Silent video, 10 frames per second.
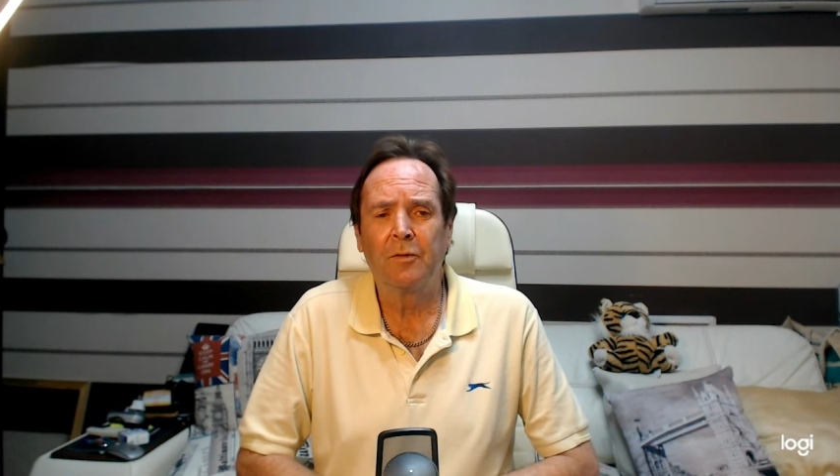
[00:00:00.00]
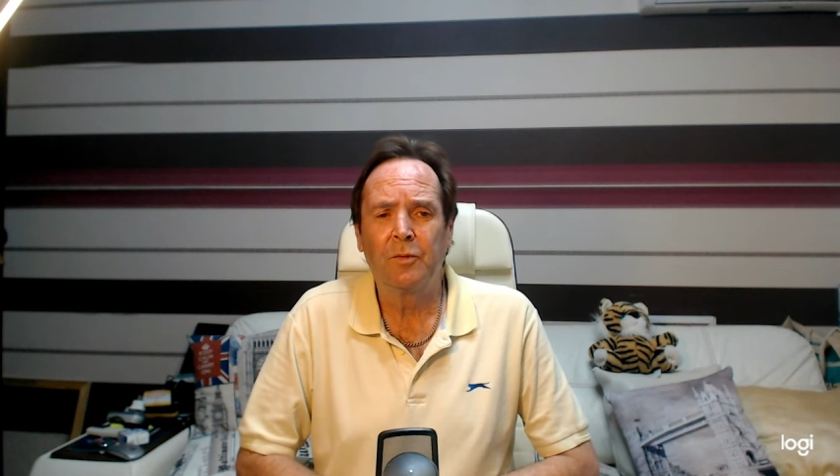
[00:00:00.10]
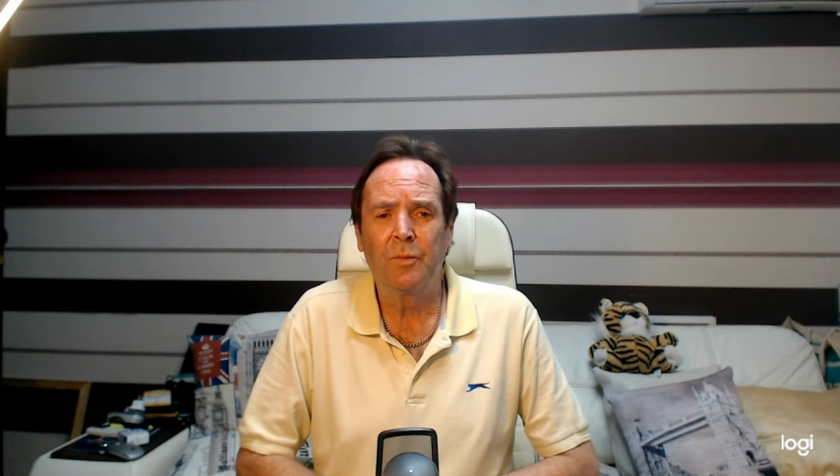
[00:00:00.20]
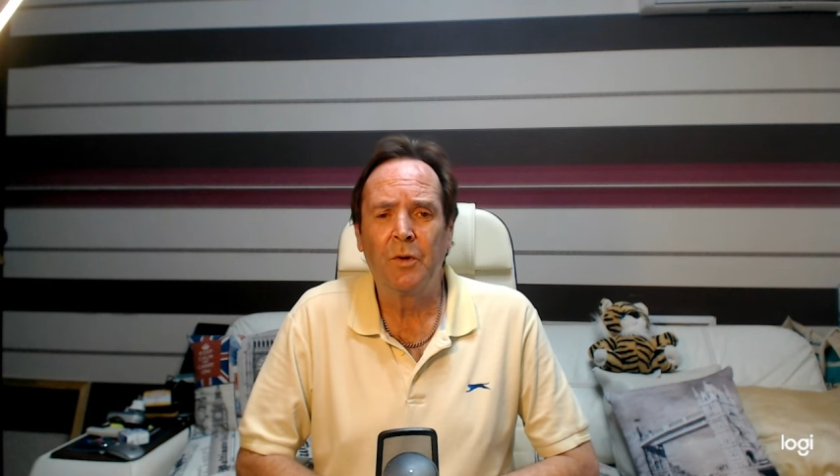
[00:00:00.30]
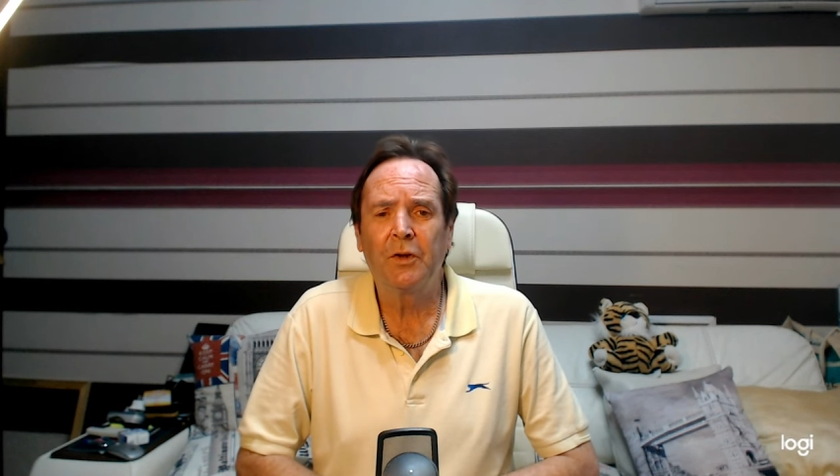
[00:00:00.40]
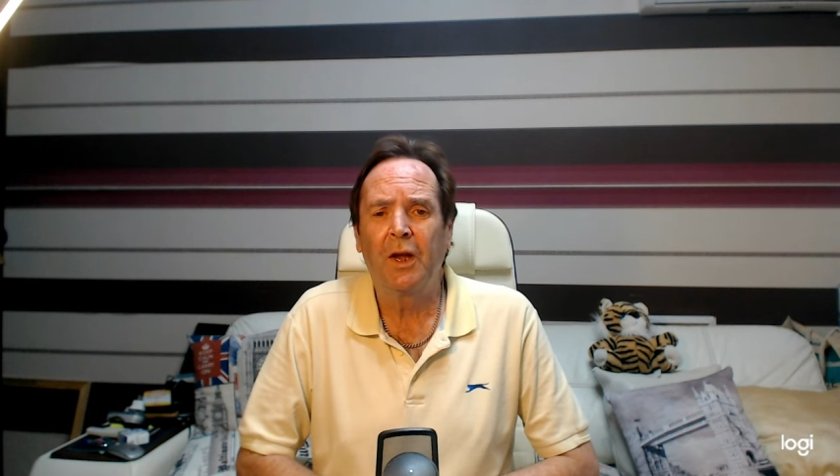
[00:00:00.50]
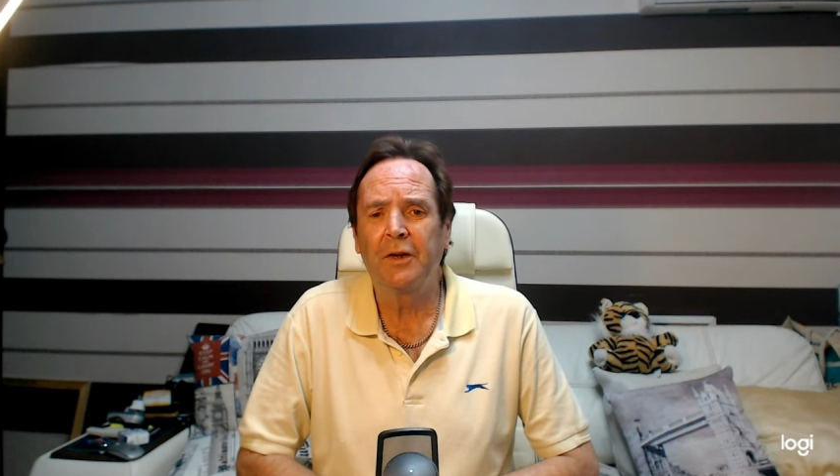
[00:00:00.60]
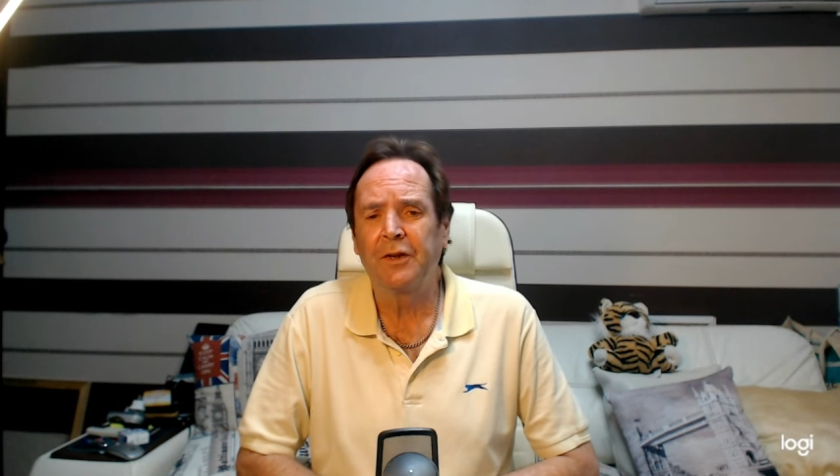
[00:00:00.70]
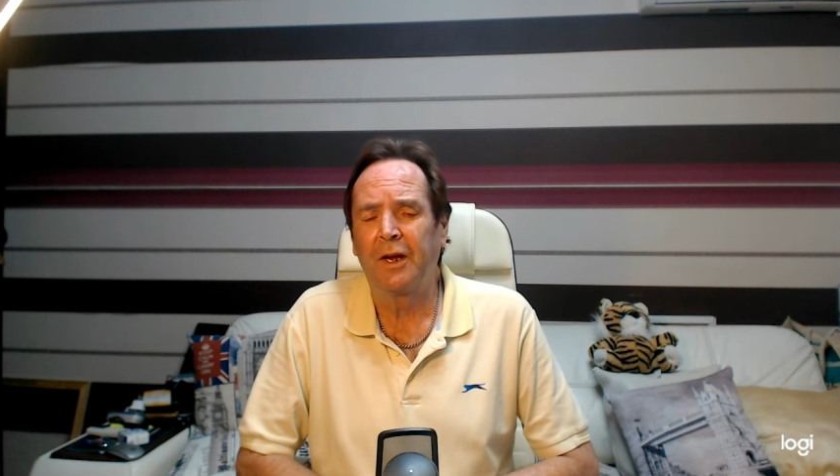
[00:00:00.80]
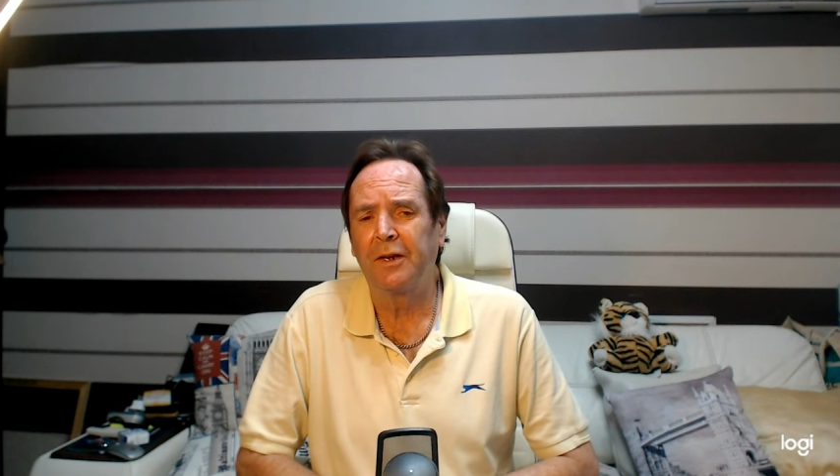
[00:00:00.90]

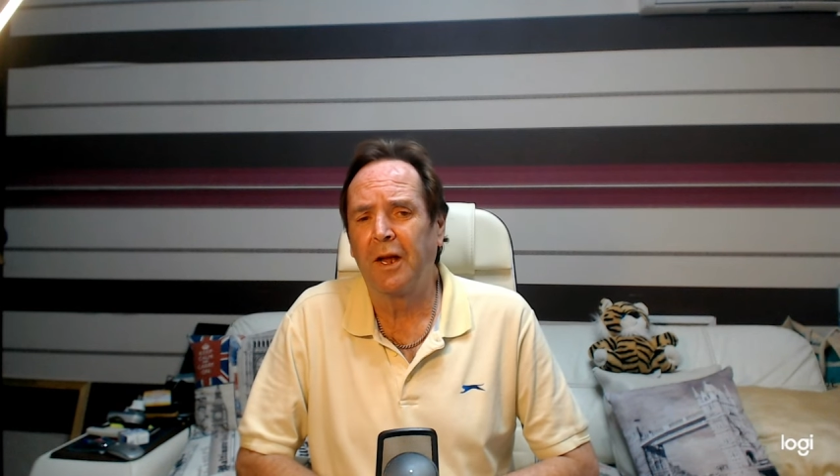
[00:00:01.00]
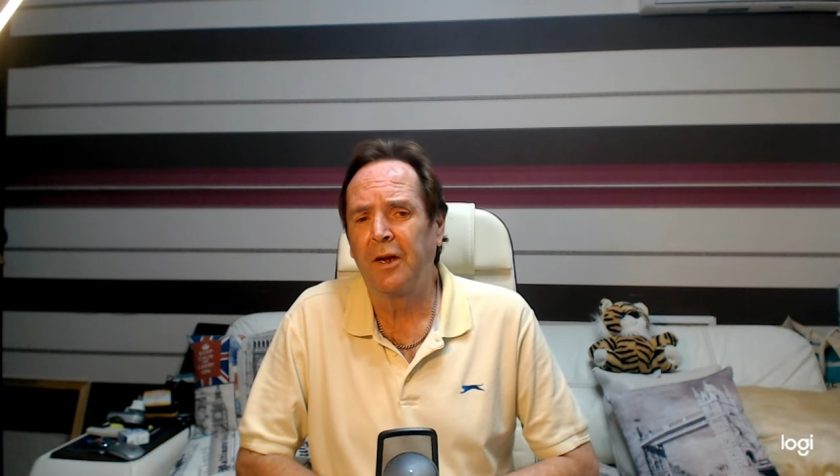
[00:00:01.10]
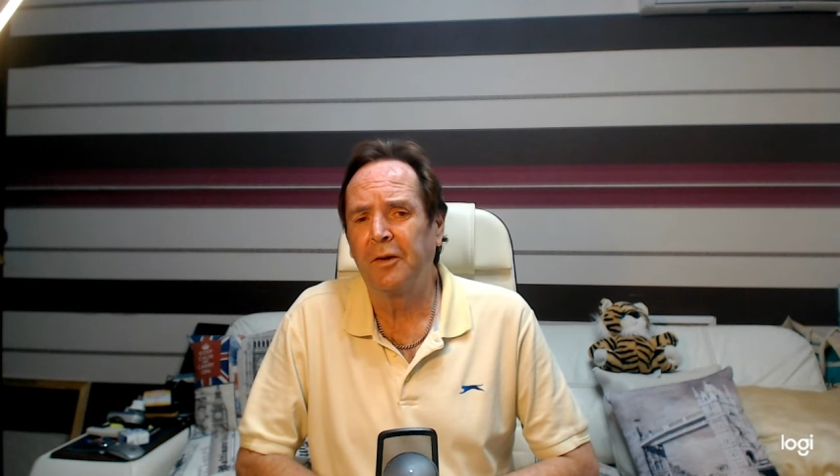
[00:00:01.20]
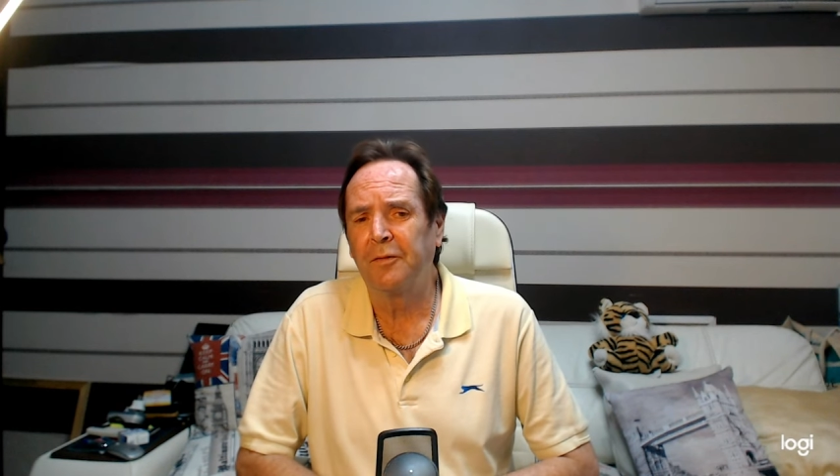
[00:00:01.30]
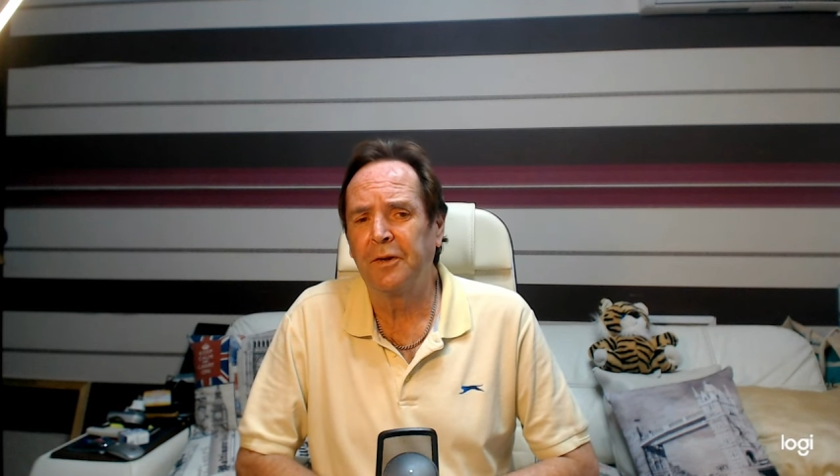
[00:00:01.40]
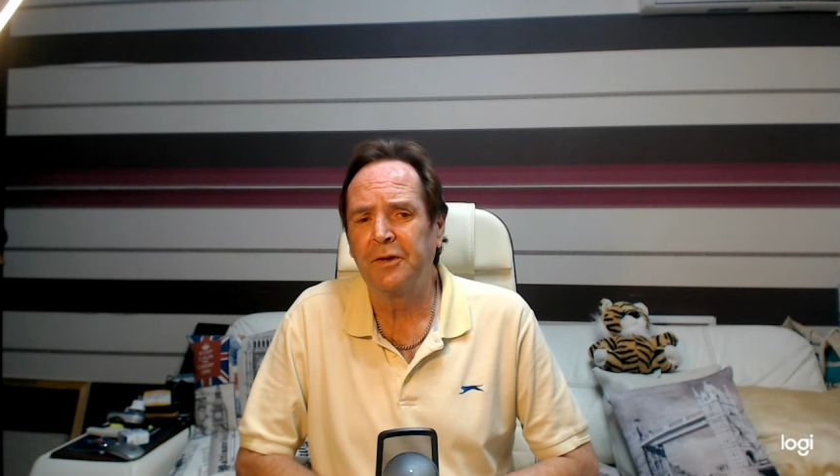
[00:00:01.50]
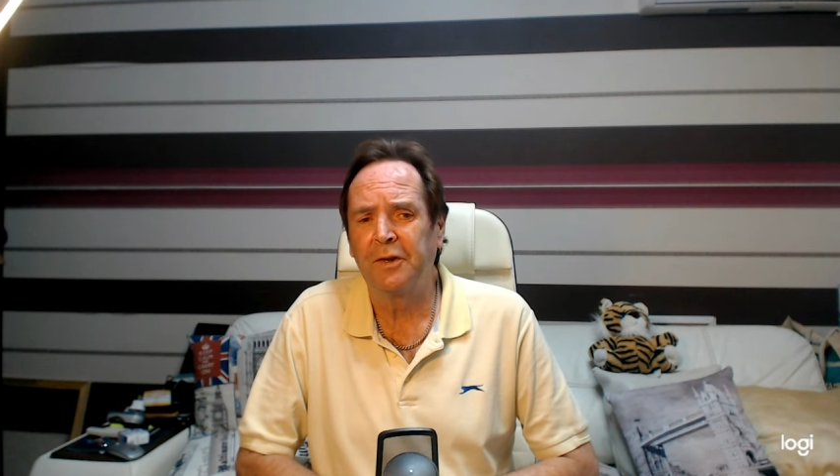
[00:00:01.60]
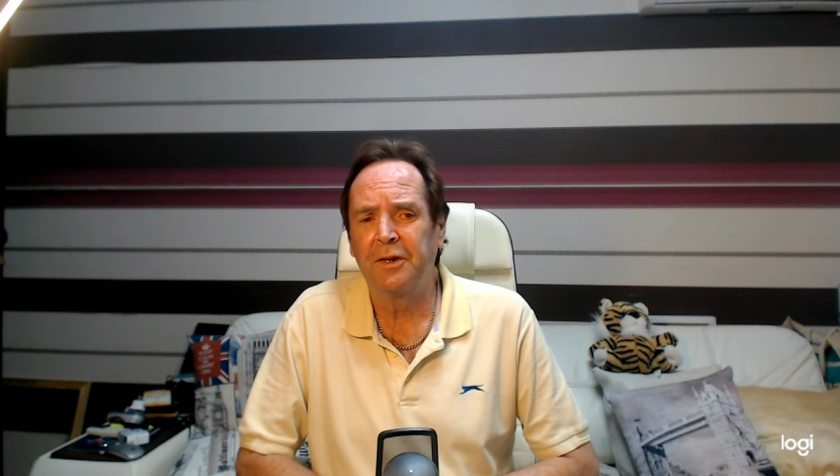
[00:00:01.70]
robotics and artificial